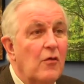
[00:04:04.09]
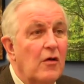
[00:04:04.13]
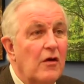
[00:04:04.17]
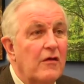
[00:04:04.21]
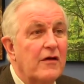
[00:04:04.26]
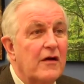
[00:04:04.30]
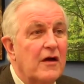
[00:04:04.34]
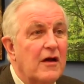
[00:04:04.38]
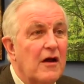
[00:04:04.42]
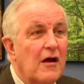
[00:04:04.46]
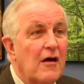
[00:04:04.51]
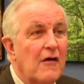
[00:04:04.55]

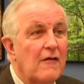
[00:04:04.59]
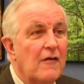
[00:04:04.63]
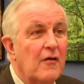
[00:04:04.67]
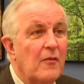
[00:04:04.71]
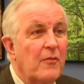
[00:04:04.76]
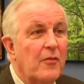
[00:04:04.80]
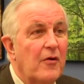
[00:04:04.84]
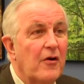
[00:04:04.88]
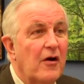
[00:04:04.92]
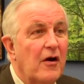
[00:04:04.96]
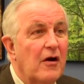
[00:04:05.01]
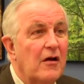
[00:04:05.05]
with a
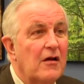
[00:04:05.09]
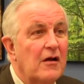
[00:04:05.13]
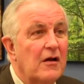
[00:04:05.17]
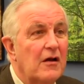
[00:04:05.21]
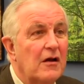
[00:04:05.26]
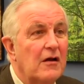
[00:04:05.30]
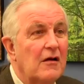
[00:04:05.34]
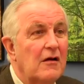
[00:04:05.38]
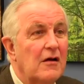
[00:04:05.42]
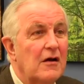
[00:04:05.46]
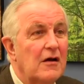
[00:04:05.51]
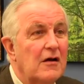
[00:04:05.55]
counterpart in
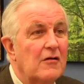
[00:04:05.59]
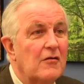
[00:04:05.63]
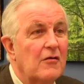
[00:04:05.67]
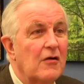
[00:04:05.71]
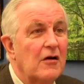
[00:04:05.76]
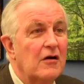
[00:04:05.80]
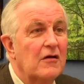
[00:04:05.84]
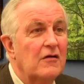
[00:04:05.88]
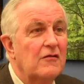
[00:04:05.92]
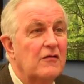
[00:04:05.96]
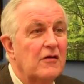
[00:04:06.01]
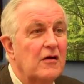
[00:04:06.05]
a client
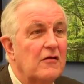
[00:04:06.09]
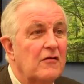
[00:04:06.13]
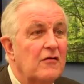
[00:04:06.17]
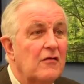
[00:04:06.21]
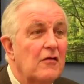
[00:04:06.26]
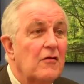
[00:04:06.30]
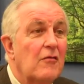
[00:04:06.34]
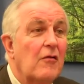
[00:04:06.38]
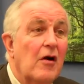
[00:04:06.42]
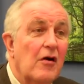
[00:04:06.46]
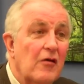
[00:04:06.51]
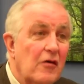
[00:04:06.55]

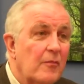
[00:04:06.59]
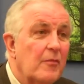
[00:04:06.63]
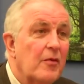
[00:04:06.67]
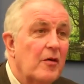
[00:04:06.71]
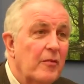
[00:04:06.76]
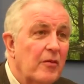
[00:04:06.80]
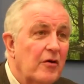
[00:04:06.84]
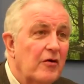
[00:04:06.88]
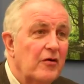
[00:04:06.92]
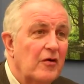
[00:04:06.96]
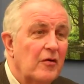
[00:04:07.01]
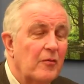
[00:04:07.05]
organization around a
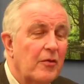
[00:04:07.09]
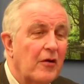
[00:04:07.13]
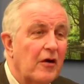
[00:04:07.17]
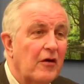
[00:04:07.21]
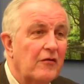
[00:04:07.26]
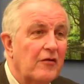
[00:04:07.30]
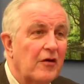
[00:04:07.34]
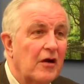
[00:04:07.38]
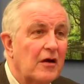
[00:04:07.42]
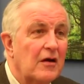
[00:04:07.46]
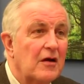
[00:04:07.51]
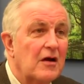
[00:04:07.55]
pro bono
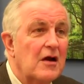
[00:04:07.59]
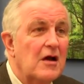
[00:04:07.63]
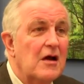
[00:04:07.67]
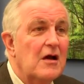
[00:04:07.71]
project.